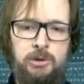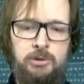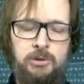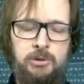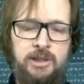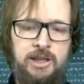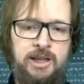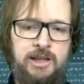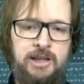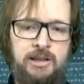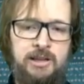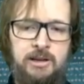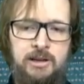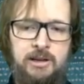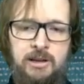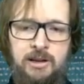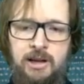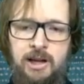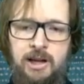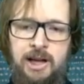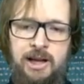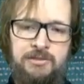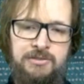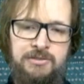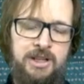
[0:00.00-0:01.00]
You can
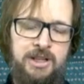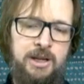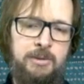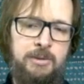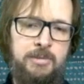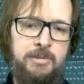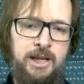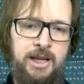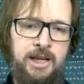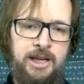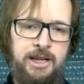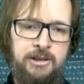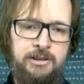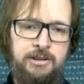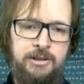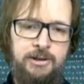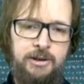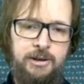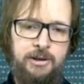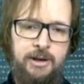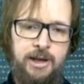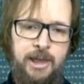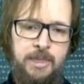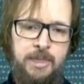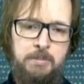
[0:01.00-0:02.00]
have them
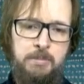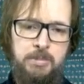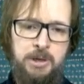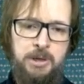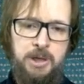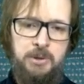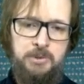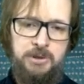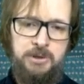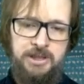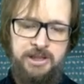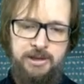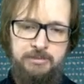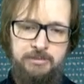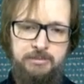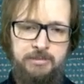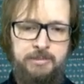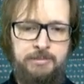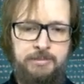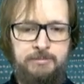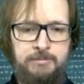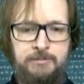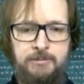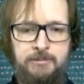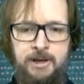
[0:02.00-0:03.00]
and play with them,
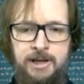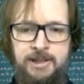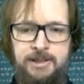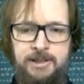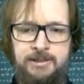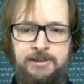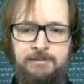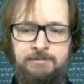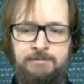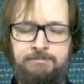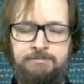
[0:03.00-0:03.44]
right?